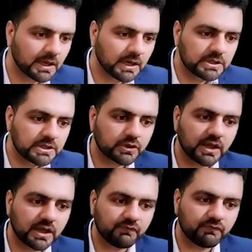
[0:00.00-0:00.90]
So
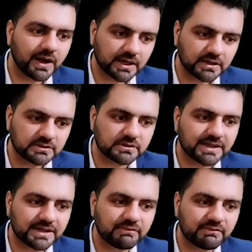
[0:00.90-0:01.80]
in finance,
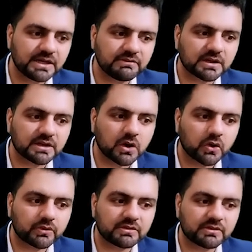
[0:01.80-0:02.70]
derivative is a
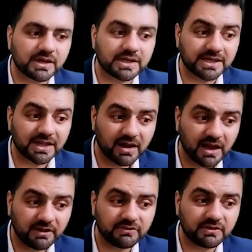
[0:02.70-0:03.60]
contract that
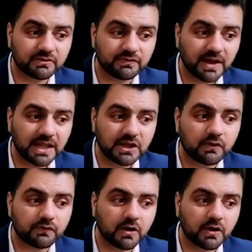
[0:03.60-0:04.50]
derives its value
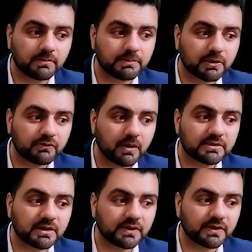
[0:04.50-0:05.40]
from the performance
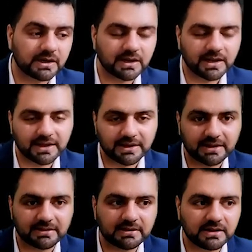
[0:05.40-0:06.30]
of an underlying
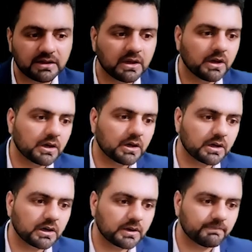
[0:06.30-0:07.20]
entity.
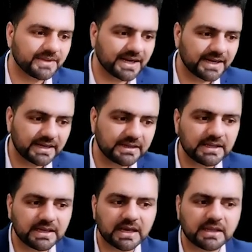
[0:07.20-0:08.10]
That entity
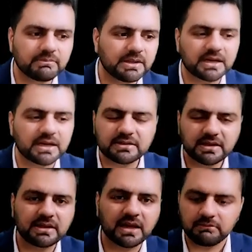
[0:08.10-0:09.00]
can be, that thing
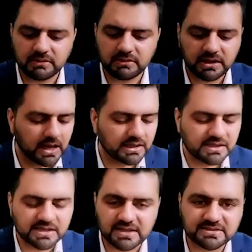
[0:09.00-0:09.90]
can be any
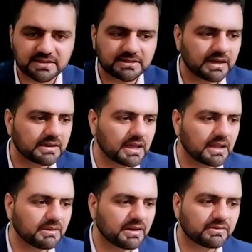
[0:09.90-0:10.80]
asset, that can
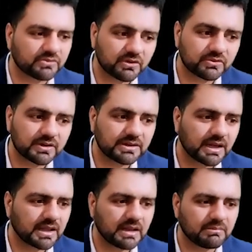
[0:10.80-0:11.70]
be interest rate, that can be